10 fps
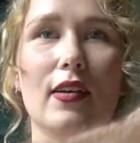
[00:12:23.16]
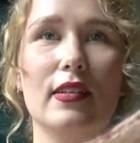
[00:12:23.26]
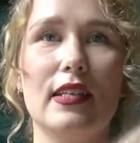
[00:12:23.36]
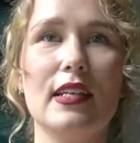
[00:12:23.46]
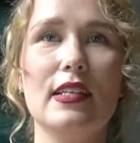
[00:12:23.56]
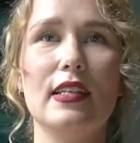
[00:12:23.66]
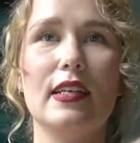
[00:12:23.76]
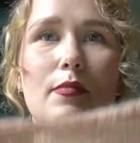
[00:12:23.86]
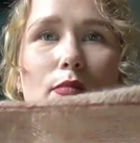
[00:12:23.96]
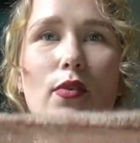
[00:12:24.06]
I did
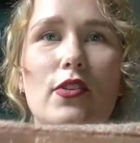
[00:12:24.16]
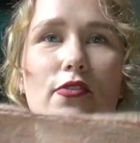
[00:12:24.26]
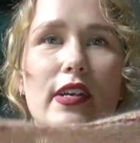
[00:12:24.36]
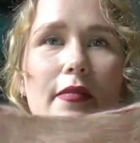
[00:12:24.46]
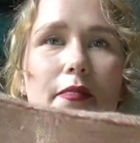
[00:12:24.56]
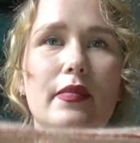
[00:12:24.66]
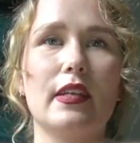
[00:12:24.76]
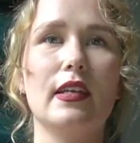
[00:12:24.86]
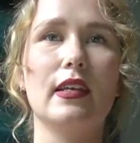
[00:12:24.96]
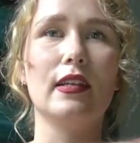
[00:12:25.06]
the embroidery
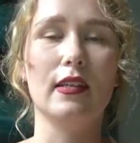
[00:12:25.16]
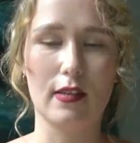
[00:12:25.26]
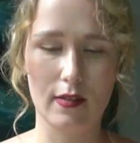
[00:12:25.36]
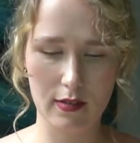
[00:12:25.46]
in